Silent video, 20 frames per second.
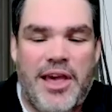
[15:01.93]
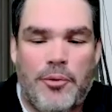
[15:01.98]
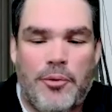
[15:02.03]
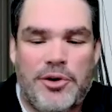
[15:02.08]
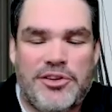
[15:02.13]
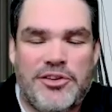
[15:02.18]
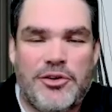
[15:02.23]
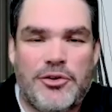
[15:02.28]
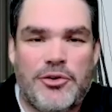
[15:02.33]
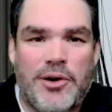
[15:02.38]
we
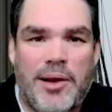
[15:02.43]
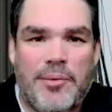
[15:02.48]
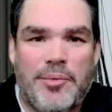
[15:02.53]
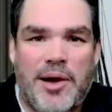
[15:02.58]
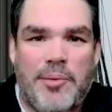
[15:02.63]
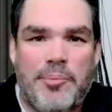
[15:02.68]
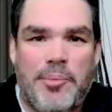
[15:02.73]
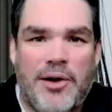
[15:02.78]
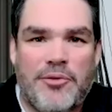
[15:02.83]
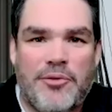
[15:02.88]
do grab
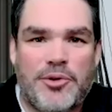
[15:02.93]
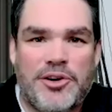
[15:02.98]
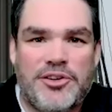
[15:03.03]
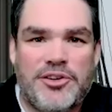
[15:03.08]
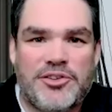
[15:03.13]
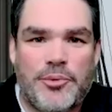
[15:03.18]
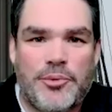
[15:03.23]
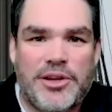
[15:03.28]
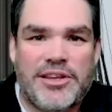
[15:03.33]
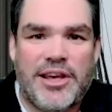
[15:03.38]
that beverage
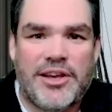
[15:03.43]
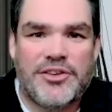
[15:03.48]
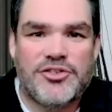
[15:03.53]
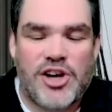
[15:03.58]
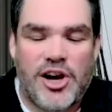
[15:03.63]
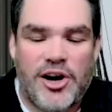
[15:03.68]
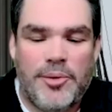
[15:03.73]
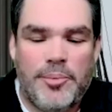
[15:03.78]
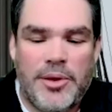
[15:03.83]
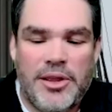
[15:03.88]
and we catch
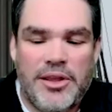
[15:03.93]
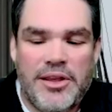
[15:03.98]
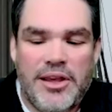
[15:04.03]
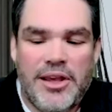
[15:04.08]
up.